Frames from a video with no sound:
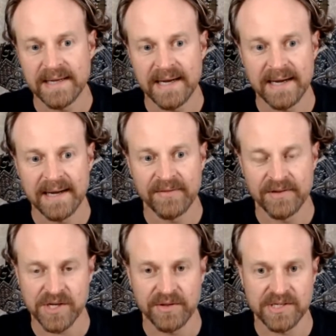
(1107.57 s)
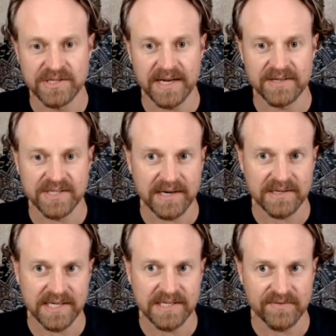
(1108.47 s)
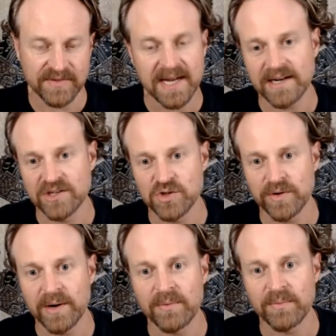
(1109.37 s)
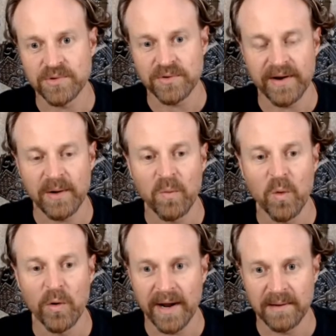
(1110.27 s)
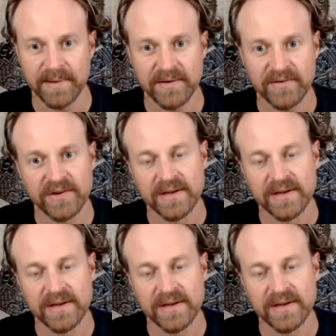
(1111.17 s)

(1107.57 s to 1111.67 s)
So this is our subtle sense of touch, or our sort of our water element